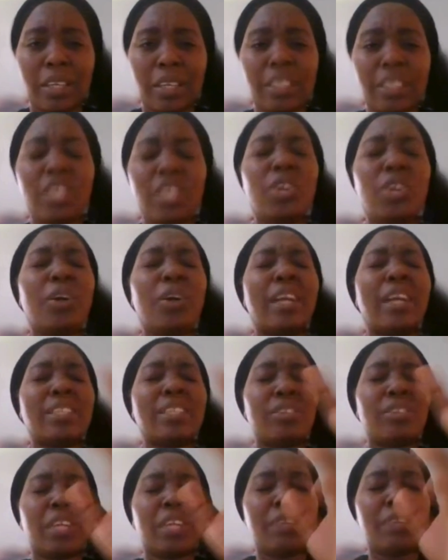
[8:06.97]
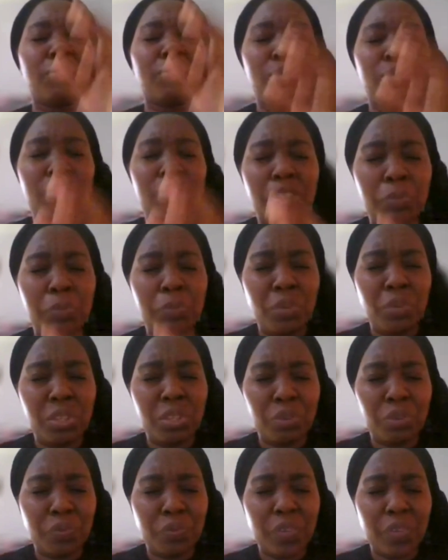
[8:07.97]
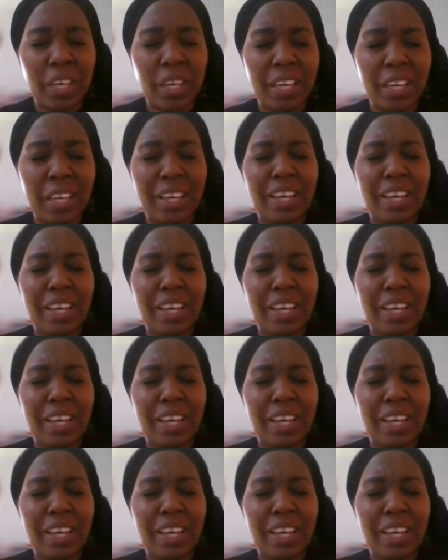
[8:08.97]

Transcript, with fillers: The Lord has not given you the spirit of fear,